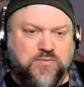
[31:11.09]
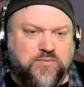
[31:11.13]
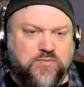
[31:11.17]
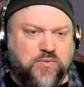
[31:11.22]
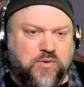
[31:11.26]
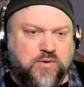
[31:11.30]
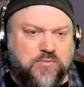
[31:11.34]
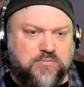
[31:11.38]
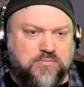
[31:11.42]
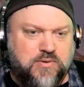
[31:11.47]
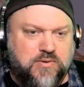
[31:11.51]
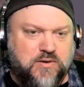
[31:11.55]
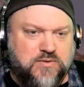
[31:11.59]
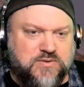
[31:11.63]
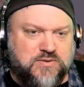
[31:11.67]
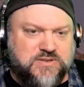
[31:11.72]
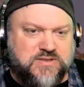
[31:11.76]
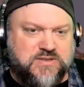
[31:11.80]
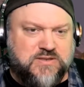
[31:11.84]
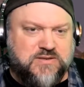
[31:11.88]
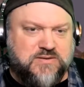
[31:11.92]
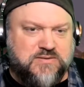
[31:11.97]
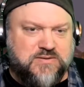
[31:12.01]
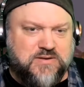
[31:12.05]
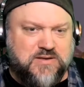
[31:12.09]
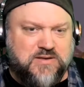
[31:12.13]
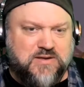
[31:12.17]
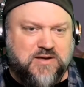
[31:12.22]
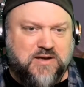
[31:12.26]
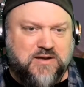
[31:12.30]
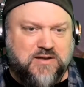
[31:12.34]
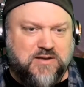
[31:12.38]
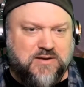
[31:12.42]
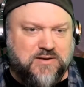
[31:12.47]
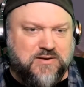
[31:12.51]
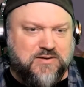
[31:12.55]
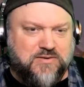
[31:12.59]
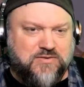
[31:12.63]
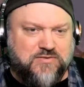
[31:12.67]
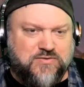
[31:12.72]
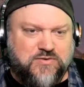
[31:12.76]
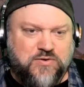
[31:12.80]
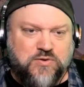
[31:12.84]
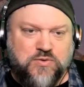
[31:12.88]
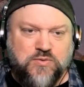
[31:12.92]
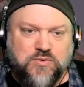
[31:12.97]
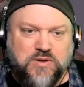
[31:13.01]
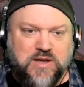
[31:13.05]
one post that got like
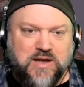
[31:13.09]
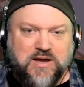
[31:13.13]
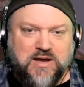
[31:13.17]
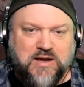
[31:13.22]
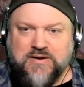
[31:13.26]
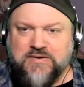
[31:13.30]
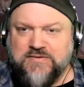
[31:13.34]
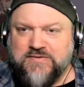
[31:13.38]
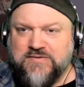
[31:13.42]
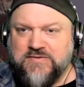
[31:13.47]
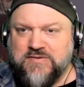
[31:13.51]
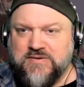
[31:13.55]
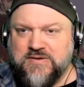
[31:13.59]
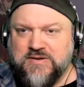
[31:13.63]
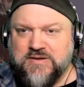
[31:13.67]
2 likes.